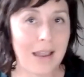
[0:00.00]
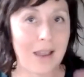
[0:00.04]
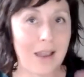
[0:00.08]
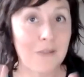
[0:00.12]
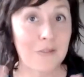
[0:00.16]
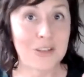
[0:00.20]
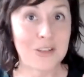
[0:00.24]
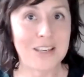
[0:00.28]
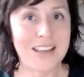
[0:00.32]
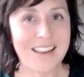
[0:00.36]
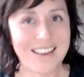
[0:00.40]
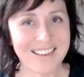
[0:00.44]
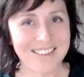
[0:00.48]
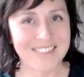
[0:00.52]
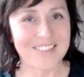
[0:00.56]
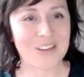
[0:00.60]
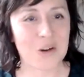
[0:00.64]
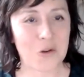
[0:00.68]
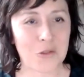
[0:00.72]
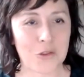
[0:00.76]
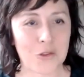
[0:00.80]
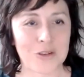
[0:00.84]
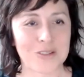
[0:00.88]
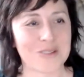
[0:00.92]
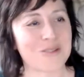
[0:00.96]
Haven't yet
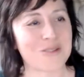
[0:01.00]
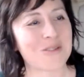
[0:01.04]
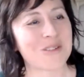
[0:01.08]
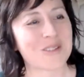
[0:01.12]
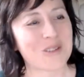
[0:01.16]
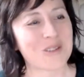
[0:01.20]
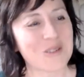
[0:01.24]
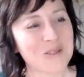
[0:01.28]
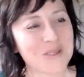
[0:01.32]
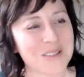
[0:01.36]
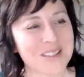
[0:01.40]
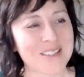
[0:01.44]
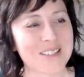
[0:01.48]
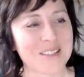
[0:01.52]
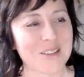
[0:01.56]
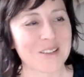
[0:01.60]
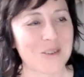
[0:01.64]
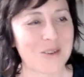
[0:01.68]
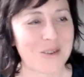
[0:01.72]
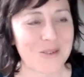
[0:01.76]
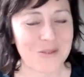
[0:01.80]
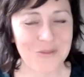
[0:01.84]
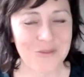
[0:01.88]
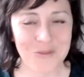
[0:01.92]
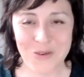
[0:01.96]
got those results,
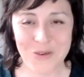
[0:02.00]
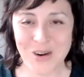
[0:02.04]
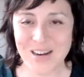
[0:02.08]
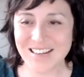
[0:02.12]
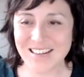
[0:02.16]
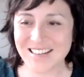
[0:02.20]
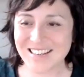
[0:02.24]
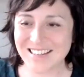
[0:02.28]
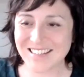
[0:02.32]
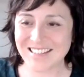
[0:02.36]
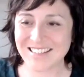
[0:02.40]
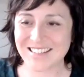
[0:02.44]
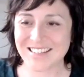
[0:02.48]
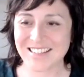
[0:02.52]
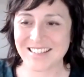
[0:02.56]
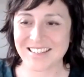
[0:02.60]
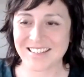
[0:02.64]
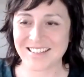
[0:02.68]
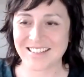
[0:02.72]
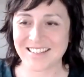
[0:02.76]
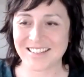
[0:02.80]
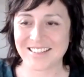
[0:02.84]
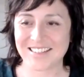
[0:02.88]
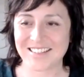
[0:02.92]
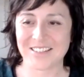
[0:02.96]
so waiting
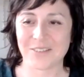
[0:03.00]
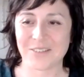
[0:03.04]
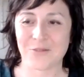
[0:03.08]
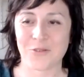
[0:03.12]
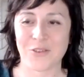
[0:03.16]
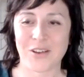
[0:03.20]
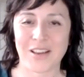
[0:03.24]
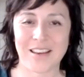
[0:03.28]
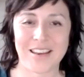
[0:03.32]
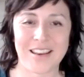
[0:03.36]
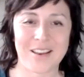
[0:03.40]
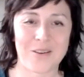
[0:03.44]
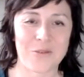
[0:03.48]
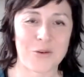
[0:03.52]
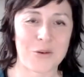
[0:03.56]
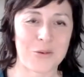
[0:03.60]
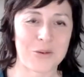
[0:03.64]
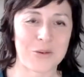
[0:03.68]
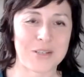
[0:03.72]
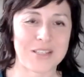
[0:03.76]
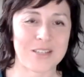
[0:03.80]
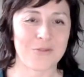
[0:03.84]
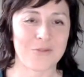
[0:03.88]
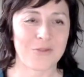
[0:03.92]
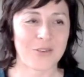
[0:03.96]
to to find out what
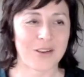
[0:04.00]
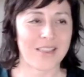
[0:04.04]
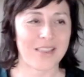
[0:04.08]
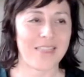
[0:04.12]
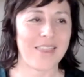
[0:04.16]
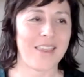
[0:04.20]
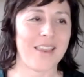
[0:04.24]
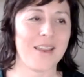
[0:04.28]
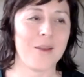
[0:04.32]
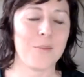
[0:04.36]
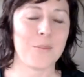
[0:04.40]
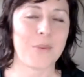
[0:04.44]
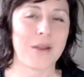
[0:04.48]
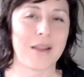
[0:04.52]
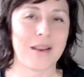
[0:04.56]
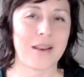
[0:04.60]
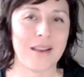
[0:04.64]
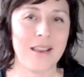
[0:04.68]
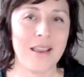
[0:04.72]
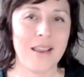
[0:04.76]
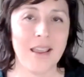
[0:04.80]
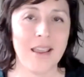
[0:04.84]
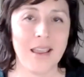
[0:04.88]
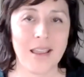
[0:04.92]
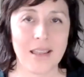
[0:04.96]
we did find there. But
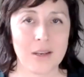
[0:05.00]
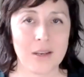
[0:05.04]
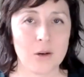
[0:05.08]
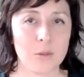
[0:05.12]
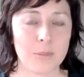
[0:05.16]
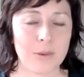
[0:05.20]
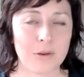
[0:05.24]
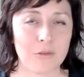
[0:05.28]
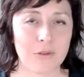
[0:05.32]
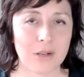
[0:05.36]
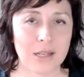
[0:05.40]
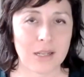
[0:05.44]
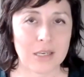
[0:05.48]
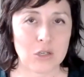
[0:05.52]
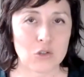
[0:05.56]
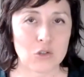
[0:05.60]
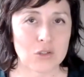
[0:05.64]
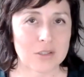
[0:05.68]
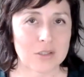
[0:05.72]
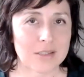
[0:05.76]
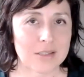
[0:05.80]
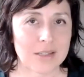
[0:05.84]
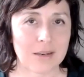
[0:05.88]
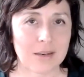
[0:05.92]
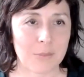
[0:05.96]
it'll be really
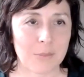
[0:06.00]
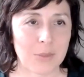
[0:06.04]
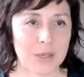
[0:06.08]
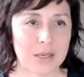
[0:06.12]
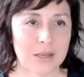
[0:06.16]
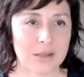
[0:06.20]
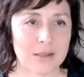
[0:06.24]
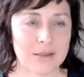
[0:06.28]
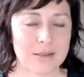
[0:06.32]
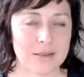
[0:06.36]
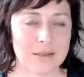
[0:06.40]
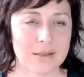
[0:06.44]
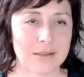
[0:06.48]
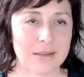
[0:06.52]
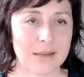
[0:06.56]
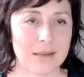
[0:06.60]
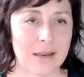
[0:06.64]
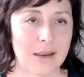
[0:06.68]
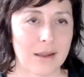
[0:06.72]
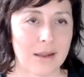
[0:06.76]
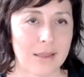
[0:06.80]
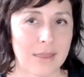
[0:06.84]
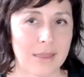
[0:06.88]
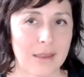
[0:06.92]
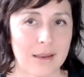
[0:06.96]
interesting because,
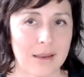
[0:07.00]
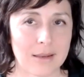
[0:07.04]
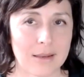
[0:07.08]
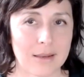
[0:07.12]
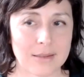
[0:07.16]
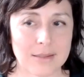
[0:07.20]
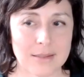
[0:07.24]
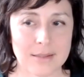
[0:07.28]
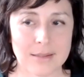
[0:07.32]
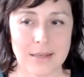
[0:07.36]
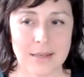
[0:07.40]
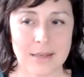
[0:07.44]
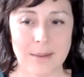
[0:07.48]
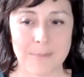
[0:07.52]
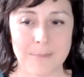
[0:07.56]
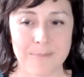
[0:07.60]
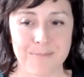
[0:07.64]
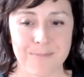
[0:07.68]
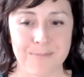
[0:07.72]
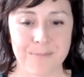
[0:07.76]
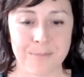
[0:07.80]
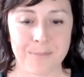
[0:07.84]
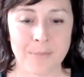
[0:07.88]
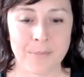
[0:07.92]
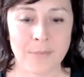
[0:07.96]
yeah, I think it's
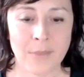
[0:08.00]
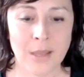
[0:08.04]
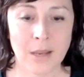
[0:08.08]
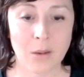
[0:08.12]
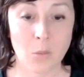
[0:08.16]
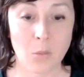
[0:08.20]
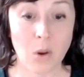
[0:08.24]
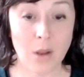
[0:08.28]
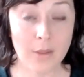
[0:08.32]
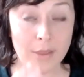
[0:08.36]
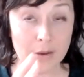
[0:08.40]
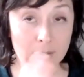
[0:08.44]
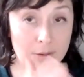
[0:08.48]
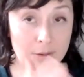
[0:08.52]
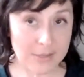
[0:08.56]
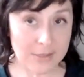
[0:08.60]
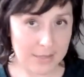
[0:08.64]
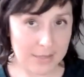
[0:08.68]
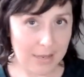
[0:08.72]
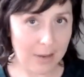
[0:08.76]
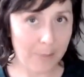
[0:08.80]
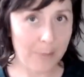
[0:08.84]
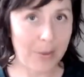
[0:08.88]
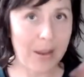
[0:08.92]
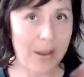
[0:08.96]
um, while there is
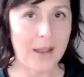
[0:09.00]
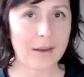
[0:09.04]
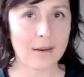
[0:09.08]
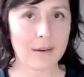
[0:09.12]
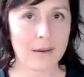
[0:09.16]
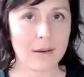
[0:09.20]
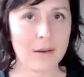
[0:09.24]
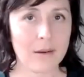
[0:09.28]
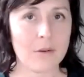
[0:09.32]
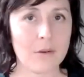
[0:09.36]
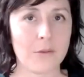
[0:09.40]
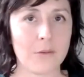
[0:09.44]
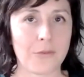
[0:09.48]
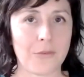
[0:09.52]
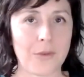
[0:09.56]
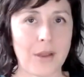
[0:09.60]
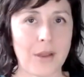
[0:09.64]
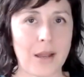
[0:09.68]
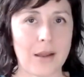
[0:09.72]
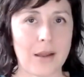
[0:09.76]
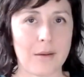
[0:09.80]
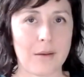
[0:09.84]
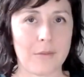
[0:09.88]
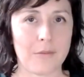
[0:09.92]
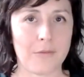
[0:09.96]
that pattern of
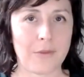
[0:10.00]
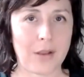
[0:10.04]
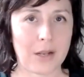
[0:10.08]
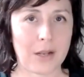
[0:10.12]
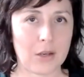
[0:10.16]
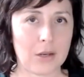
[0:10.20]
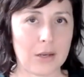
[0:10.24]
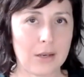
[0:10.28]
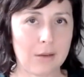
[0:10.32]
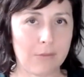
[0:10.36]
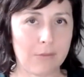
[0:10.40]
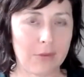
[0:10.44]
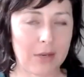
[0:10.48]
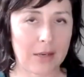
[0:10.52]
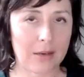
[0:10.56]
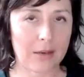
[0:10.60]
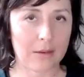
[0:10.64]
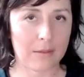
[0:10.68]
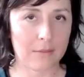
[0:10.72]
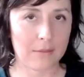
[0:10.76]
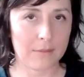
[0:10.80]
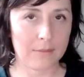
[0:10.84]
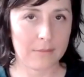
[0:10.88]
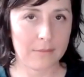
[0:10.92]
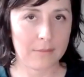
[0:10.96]
uh, valued living,
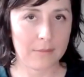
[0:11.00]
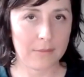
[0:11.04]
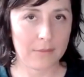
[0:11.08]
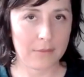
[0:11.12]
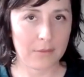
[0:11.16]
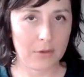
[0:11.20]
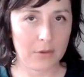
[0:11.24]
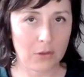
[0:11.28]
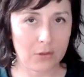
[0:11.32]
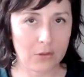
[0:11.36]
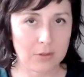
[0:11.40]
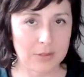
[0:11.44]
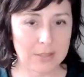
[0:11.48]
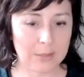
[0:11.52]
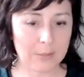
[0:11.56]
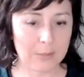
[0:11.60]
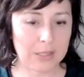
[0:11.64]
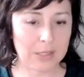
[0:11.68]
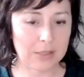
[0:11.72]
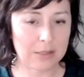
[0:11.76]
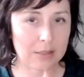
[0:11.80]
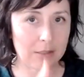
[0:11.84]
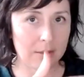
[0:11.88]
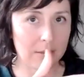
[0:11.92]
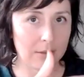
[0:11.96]
you know,
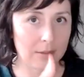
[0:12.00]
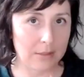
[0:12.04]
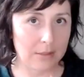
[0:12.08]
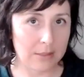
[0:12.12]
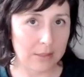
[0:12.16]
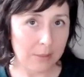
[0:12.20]
seeming to